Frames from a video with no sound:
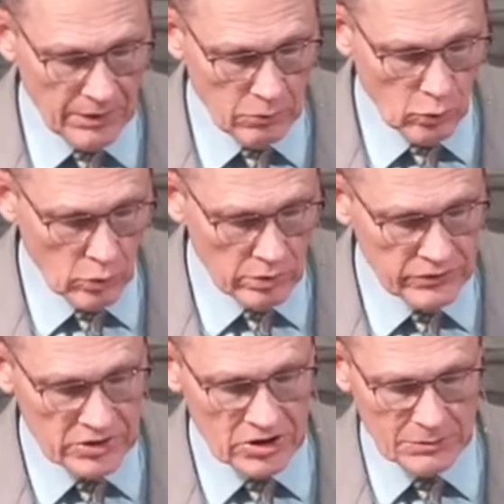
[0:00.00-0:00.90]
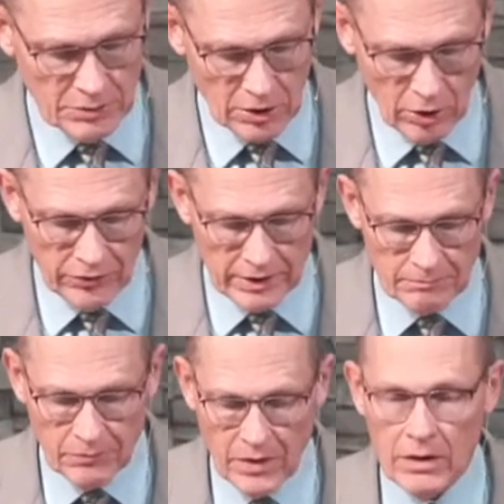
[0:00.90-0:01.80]
were wolves in sheep's clothing.
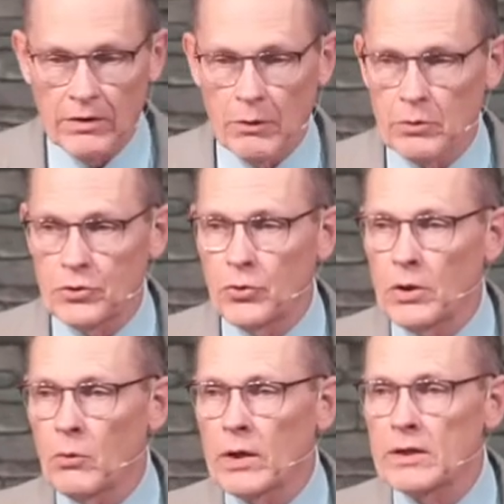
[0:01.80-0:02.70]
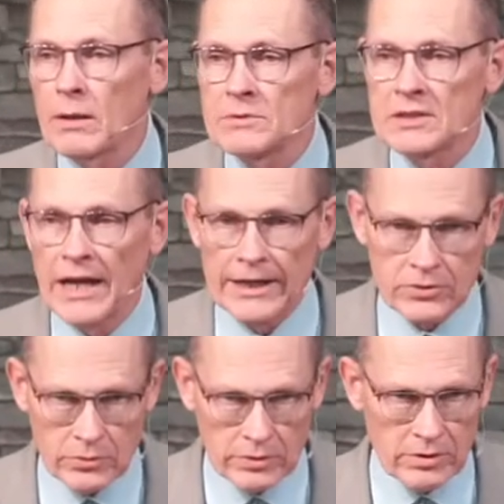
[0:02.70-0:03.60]
They were doing what comes
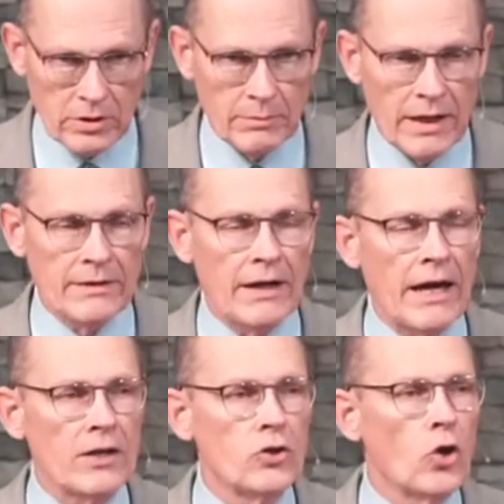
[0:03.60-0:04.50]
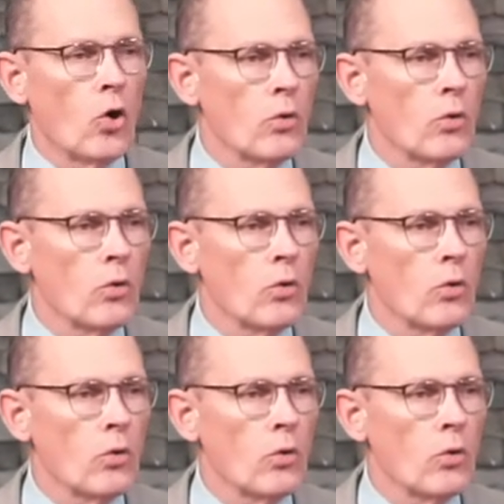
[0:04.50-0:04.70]
natural to them, and they had no